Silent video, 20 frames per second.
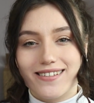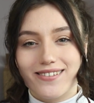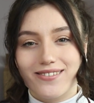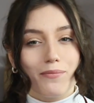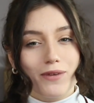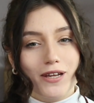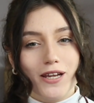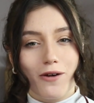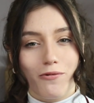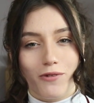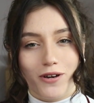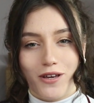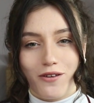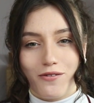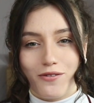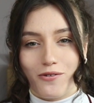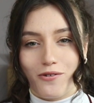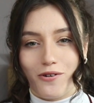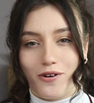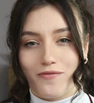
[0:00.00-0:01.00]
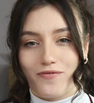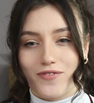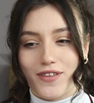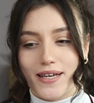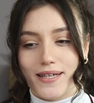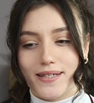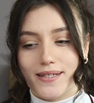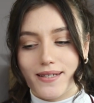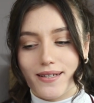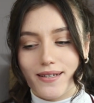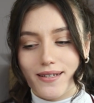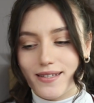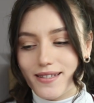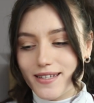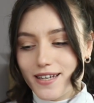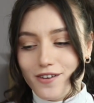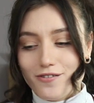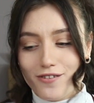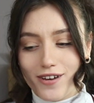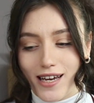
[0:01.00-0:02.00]
Let me know what you thought of this
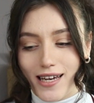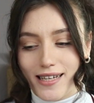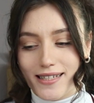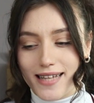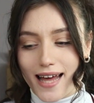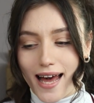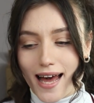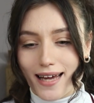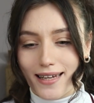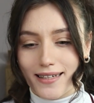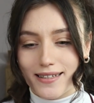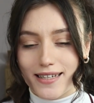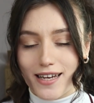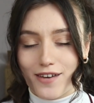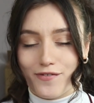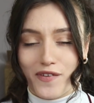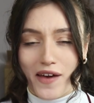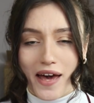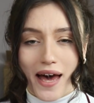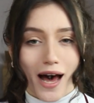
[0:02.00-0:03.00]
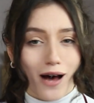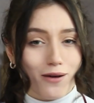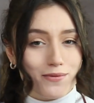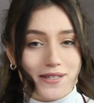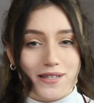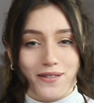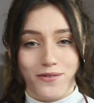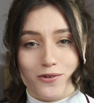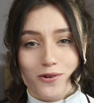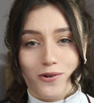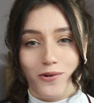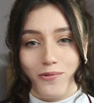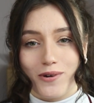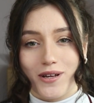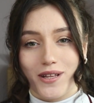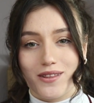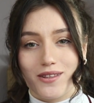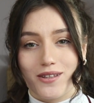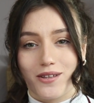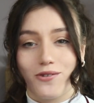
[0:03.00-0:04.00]
series and if it helped at all
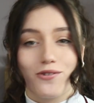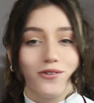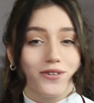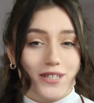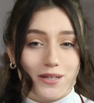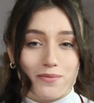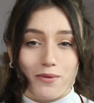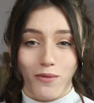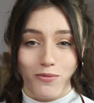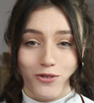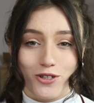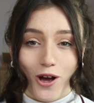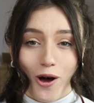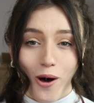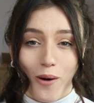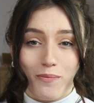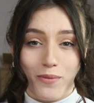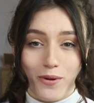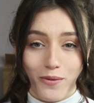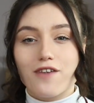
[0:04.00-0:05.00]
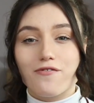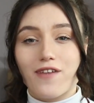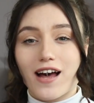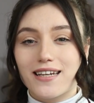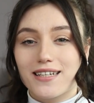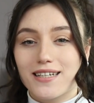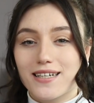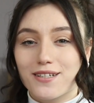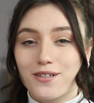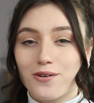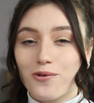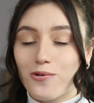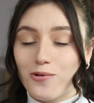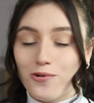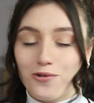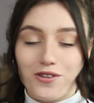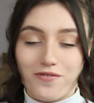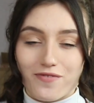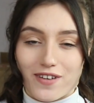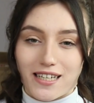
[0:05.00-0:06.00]
with your Depop shop. I have added
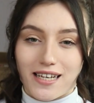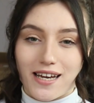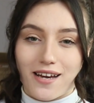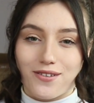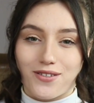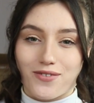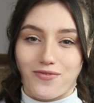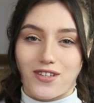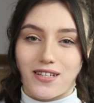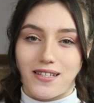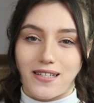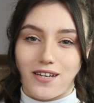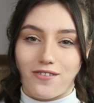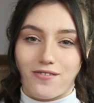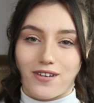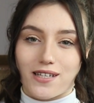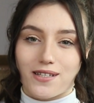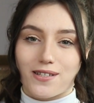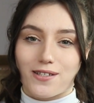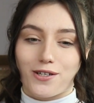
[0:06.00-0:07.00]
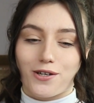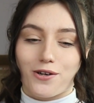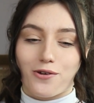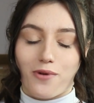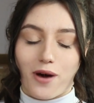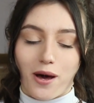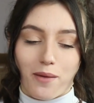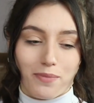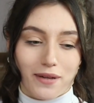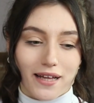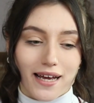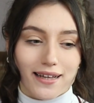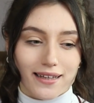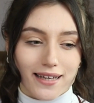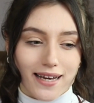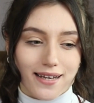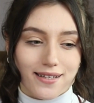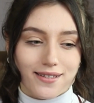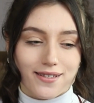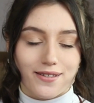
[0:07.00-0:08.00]
all the videos of the series to a
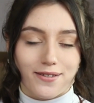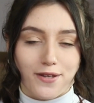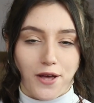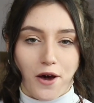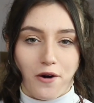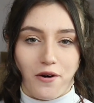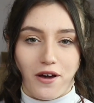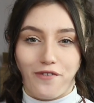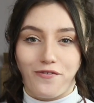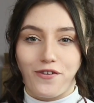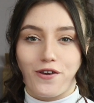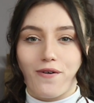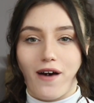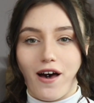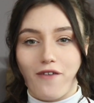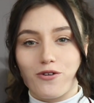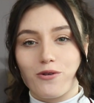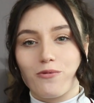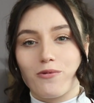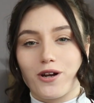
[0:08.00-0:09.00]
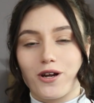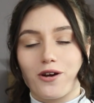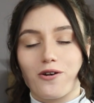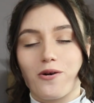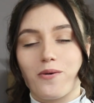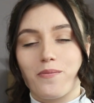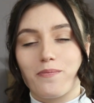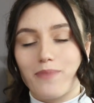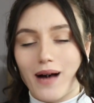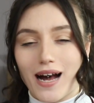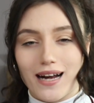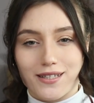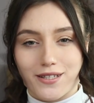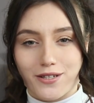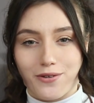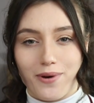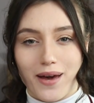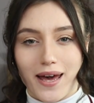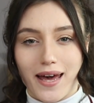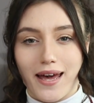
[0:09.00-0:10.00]
playlist, so if you ever want to come back
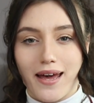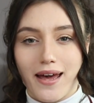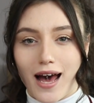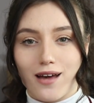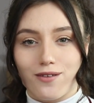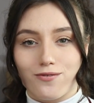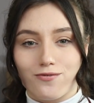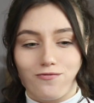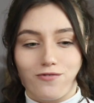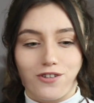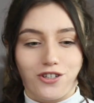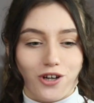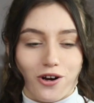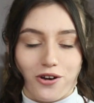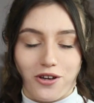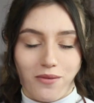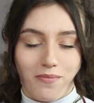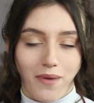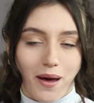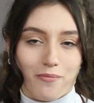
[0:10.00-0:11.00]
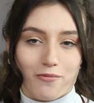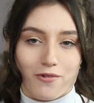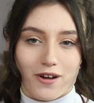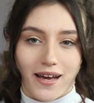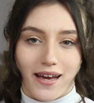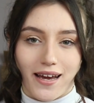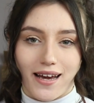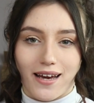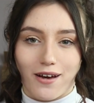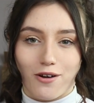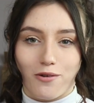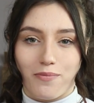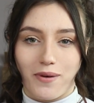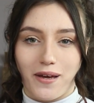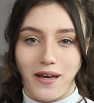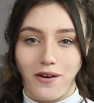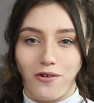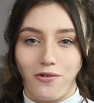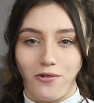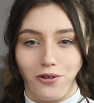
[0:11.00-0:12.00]
to it and re-jog your memory, it'll
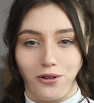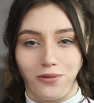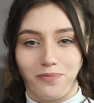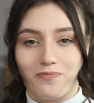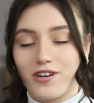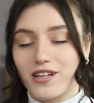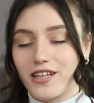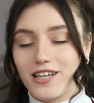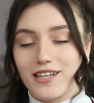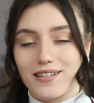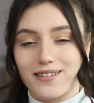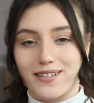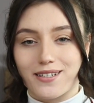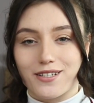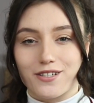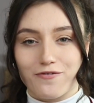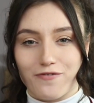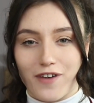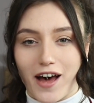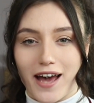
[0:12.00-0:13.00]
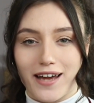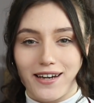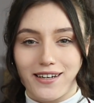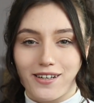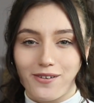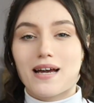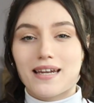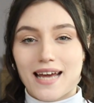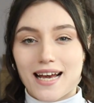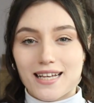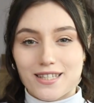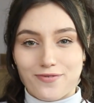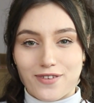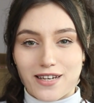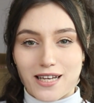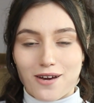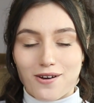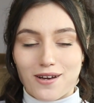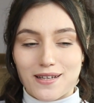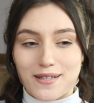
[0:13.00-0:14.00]
be all really easy to find. My next
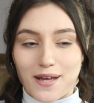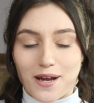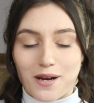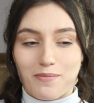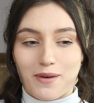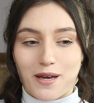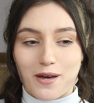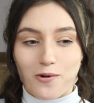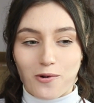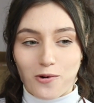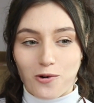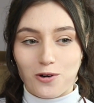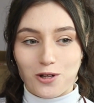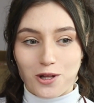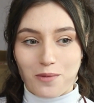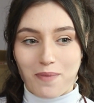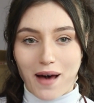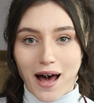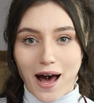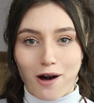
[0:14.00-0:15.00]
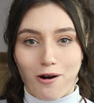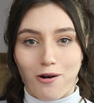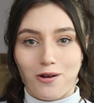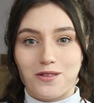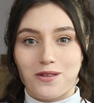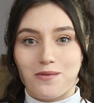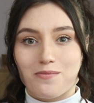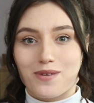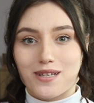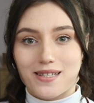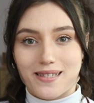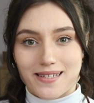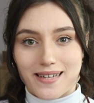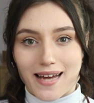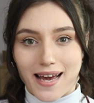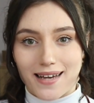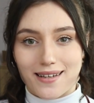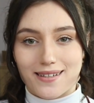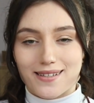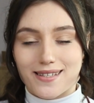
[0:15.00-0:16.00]
video is going to be all about the
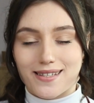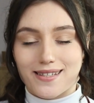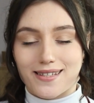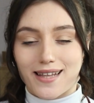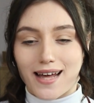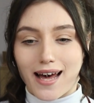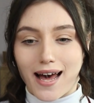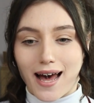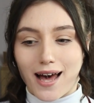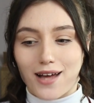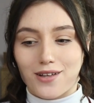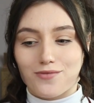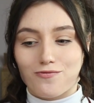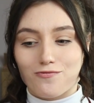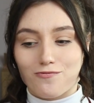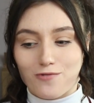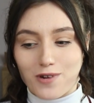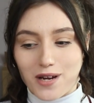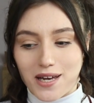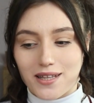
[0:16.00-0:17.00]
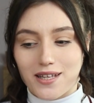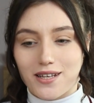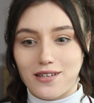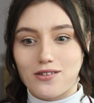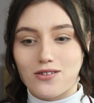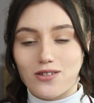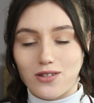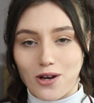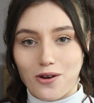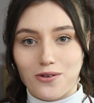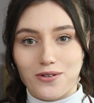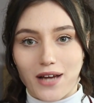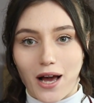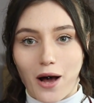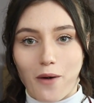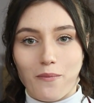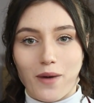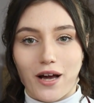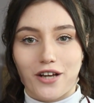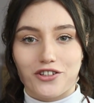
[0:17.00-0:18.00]
mistakes that really slowed
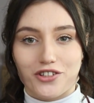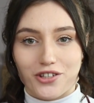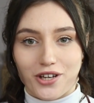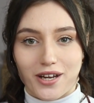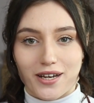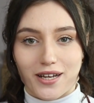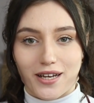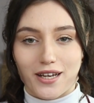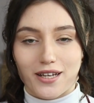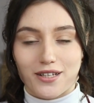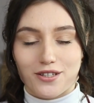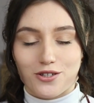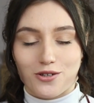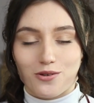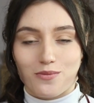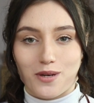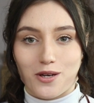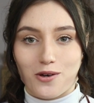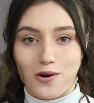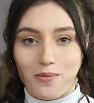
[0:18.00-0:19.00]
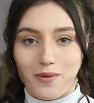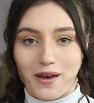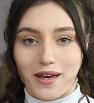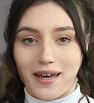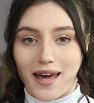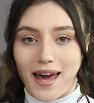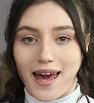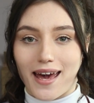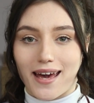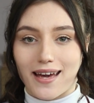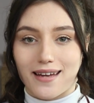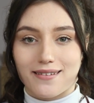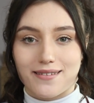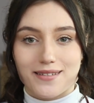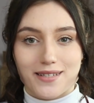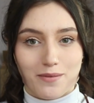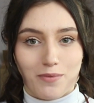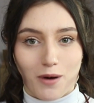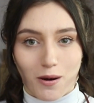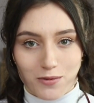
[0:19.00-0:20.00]
down my journey to becoming a
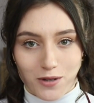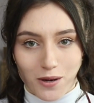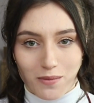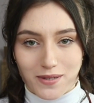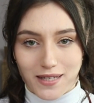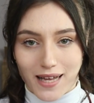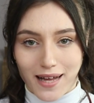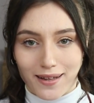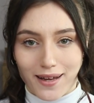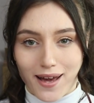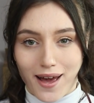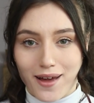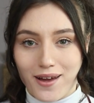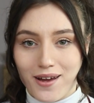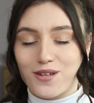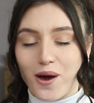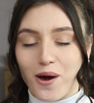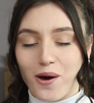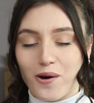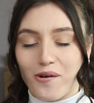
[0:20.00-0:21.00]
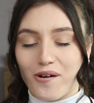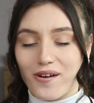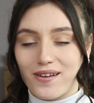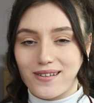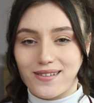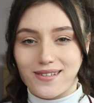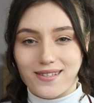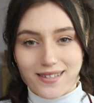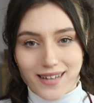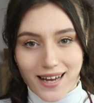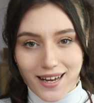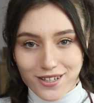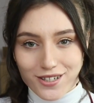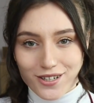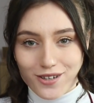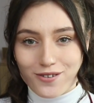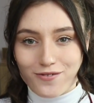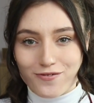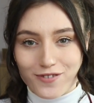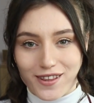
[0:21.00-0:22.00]
Depop top seller, so stay
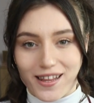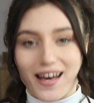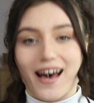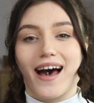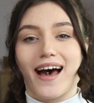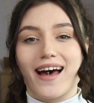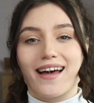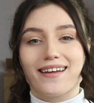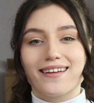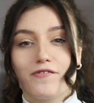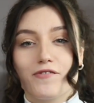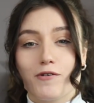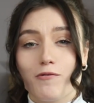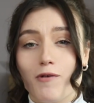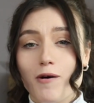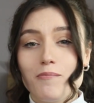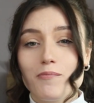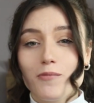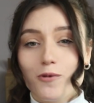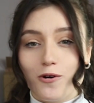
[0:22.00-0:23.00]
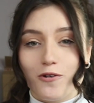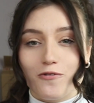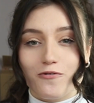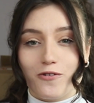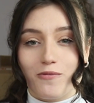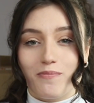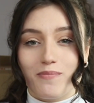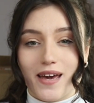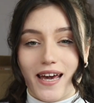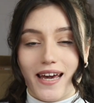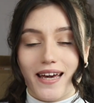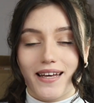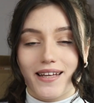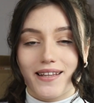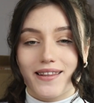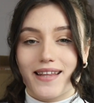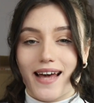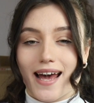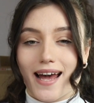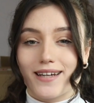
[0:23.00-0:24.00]
tuned for that. If you want more from me,
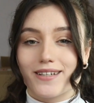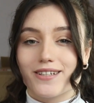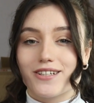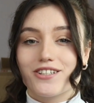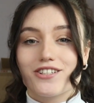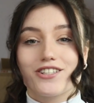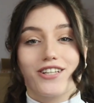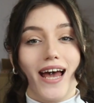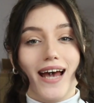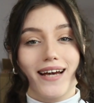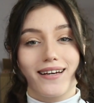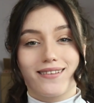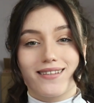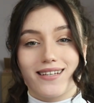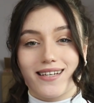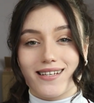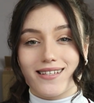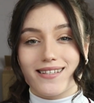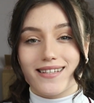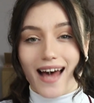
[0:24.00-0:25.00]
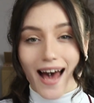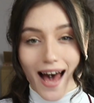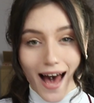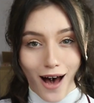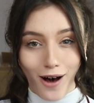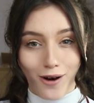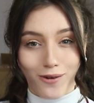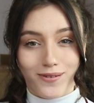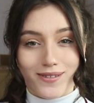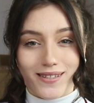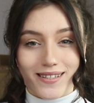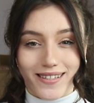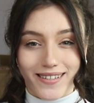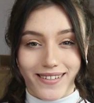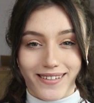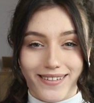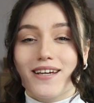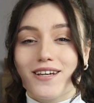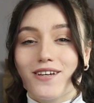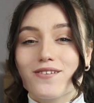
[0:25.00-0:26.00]
then check these out.
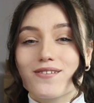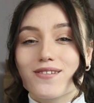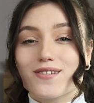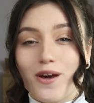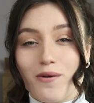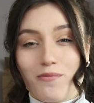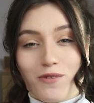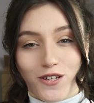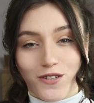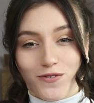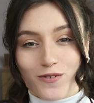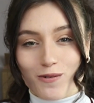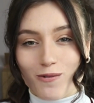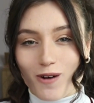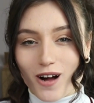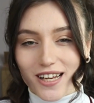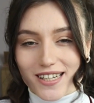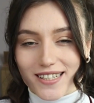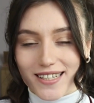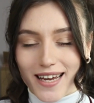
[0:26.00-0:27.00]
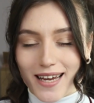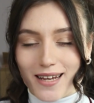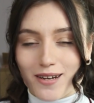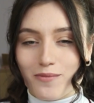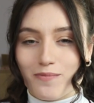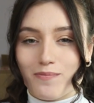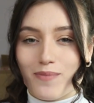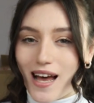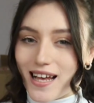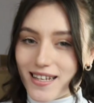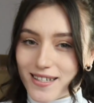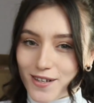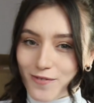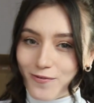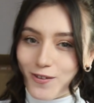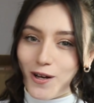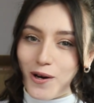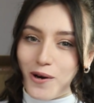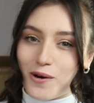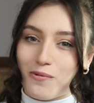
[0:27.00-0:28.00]
Thank you so much for watching. Best
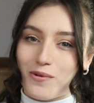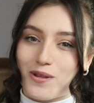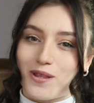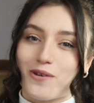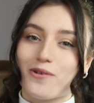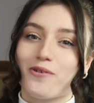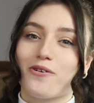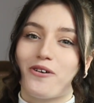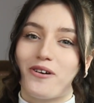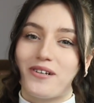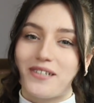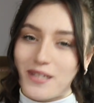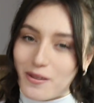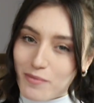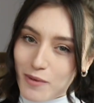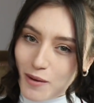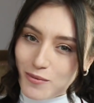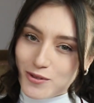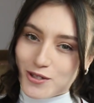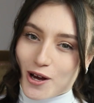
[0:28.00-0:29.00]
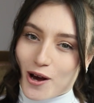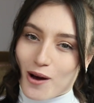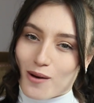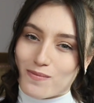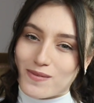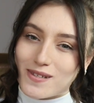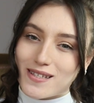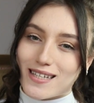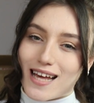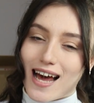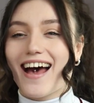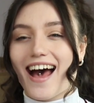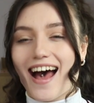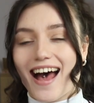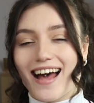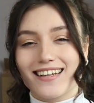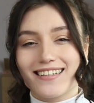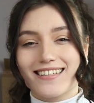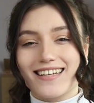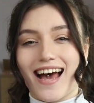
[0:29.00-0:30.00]
of luck with your Depop shops,
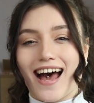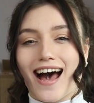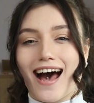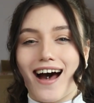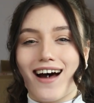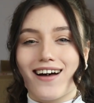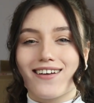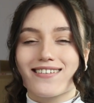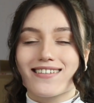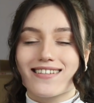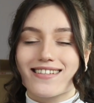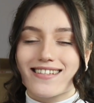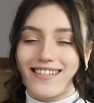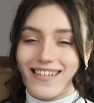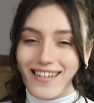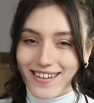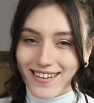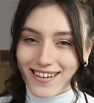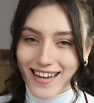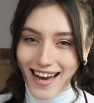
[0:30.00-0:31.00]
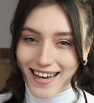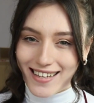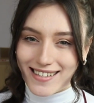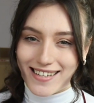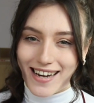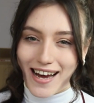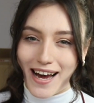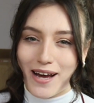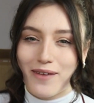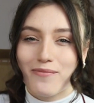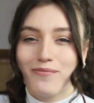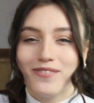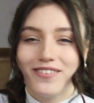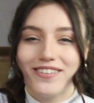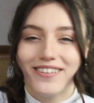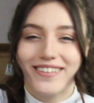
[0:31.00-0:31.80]
and I'll see you next time.